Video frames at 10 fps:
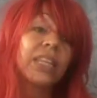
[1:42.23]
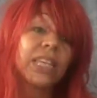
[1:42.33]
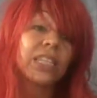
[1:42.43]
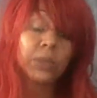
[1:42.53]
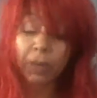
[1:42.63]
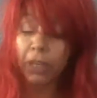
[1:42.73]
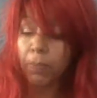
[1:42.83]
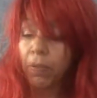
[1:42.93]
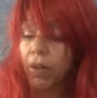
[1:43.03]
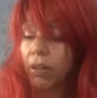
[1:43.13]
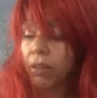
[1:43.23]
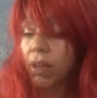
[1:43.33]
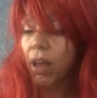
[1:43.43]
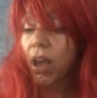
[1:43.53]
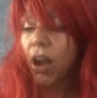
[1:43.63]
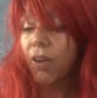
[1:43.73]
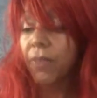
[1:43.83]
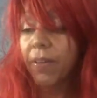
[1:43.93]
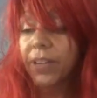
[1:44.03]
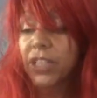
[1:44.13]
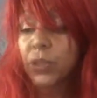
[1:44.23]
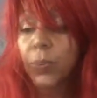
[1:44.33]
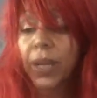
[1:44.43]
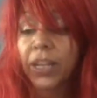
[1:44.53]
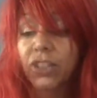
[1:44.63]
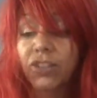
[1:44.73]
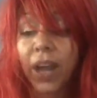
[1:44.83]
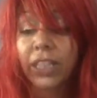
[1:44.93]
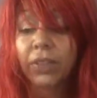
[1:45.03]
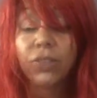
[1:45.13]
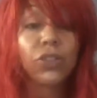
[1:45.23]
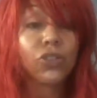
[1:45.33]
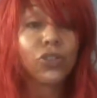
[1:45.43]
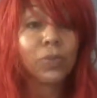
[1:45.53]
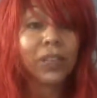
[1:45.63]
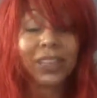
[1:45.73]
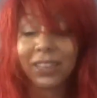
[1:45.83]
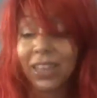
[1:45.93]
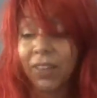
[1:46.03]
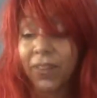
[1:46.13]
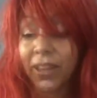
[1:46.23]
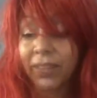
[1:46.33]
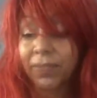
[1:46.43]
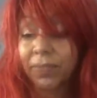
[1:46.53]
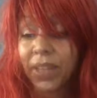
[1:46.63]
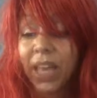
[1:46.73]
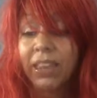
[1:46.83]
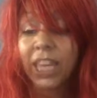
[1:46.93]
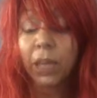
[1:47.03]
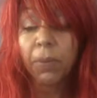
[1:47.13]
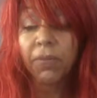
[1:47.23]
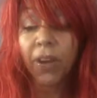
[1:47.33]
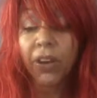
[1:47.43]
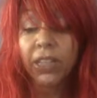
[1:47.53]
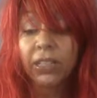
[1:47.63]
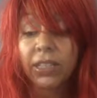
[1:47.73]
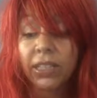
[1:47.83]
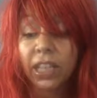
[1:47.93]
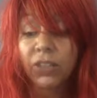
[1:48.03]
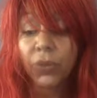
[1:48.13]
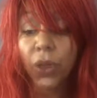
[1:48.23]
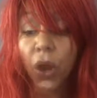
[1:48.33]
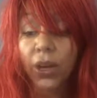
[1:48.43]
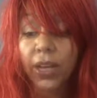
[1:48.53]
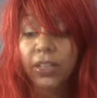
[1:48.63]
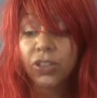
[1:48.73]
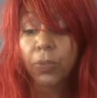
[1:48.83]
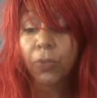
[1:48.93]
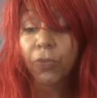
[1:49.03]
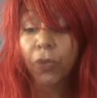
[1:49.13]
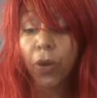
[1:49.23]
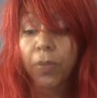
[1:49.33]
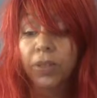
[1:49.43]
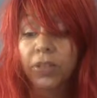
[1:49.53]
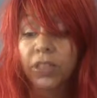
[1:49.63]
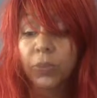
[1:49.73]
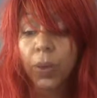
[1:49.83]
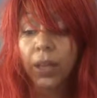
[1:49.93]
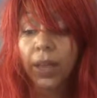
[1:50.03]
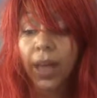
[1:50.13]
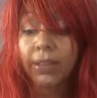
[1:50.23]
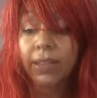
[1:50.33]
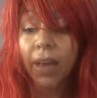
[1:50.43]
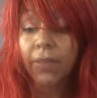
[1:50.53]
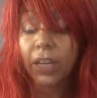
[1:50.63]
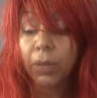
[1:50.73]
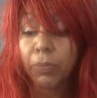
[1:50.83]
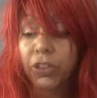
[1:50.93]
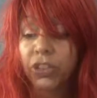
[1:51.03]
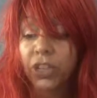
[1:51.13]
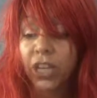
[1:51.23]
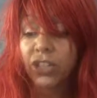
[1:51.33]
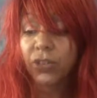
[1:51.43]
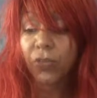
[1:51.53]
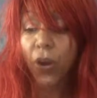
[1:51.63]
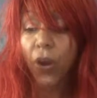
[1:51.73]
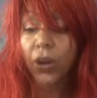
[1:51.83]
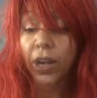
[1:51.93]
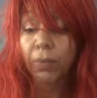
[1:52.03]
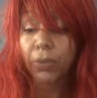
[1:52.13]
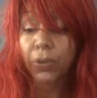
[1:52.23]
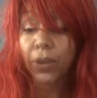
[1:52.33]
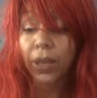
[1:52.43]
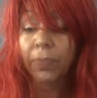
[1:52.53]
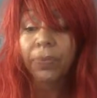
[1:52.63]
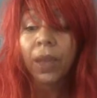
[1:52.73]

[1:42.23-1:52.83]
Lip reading: These people are very sweet, attractive, sociable, and loving. They can be very successful artists or performers, as well as having an appreciation for art and beauty.